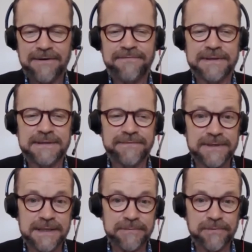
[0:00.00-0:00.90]
effective
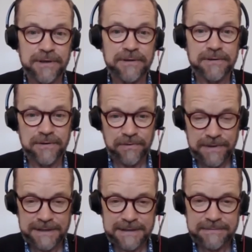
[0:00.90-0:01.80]
for them to work
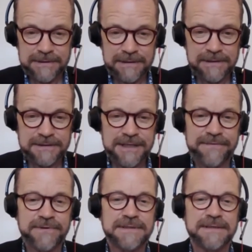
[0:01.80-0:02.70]
correctly with the clerk's office